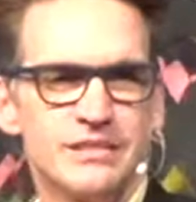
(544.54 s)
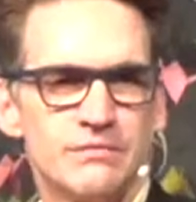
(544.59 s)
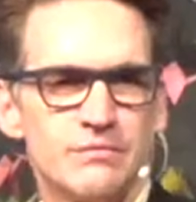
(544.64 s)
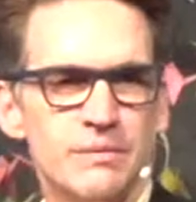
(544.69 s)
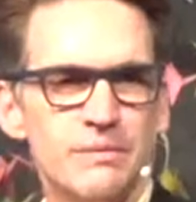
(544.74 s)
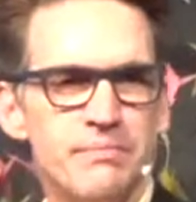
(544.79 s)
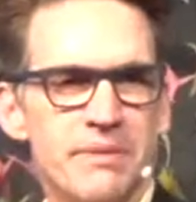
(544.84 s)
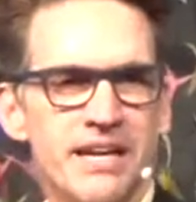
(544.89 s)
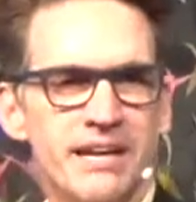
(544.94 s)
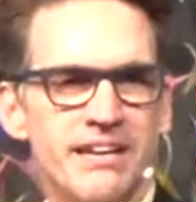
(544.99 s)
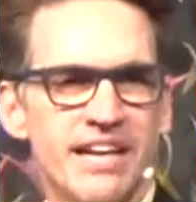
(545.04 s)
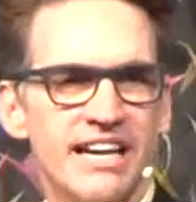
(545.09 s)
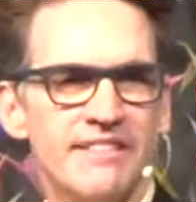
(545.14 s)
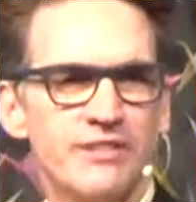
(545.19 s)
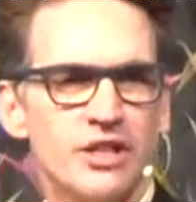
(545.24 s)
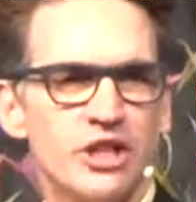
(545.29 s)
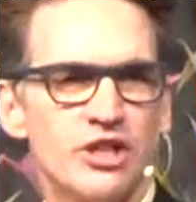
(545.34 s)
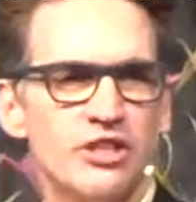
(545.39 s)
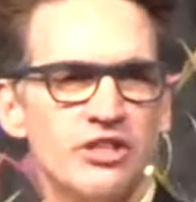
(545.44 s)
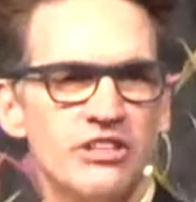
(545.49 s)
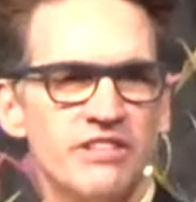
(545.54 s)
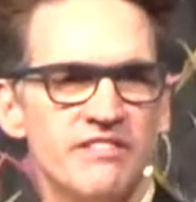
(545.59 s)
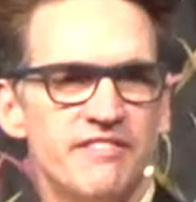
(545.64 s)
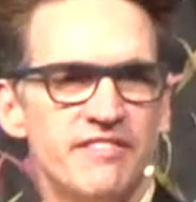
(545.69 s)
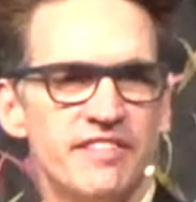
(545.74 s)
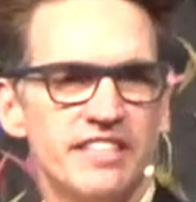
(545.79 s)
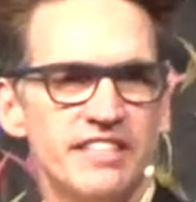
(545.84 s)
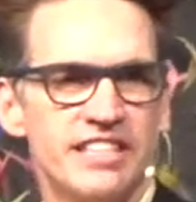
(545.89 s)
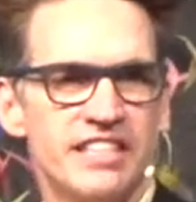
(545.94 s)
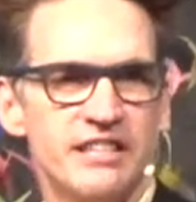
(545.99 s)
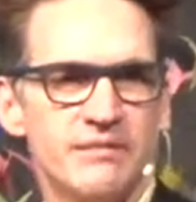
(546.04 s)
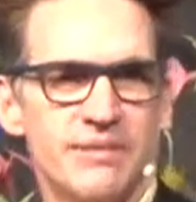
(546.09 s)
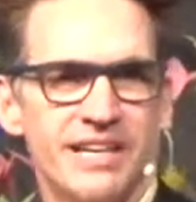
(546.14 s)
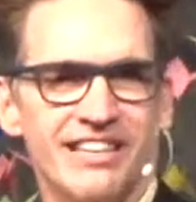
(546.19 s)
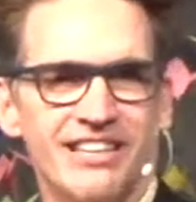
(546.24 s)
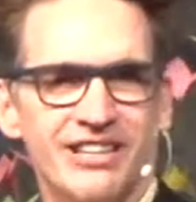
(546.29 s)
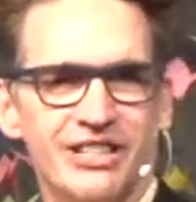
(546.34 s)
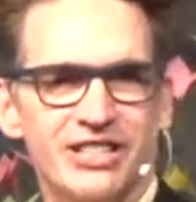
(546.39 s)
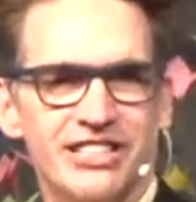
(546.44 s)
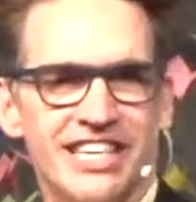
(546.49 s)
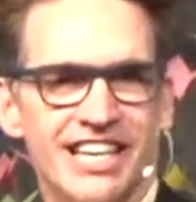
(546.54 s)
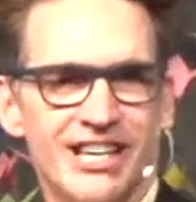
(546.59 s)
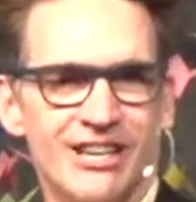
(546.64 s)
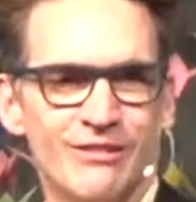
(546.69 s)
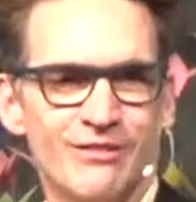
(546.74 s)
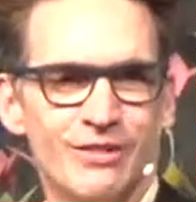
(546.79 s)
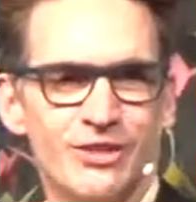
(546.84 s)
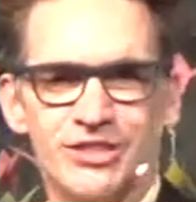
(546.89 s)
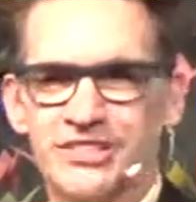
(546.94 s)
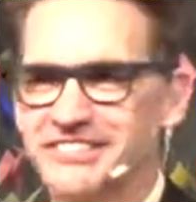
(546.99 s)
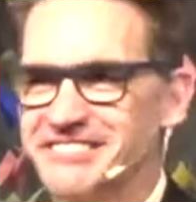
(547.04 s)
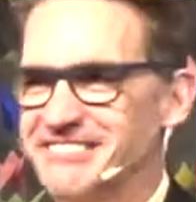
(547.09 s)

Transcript: we better have a good feeling about ourselves.